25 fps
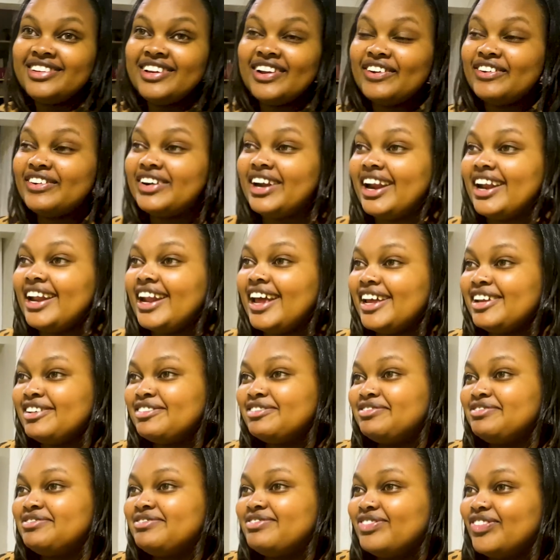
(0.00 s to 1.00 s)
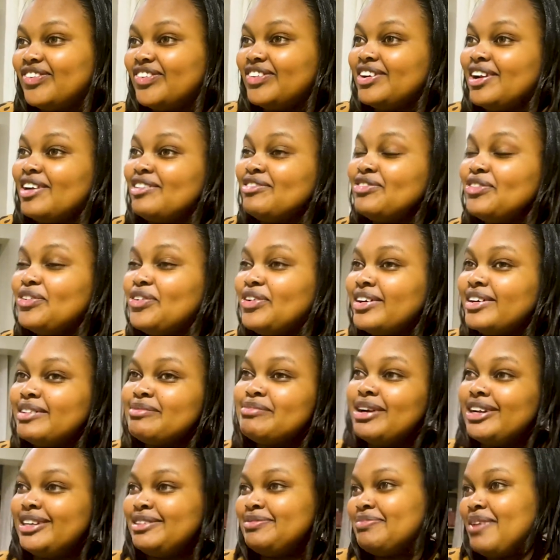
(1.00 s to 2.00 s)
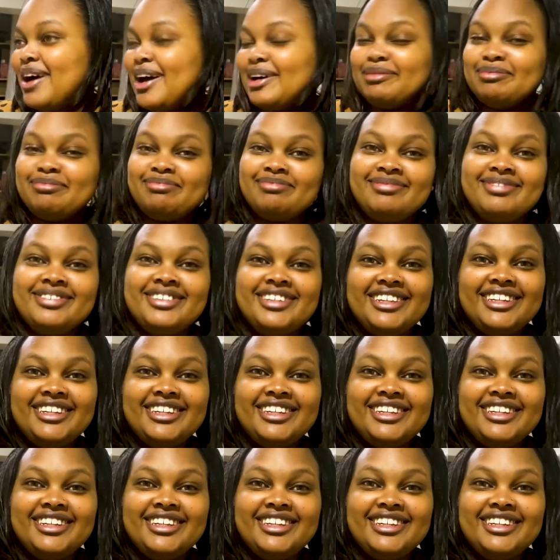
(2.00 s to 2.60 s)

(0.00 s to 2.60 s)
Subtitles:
or a knife or a fork, but mom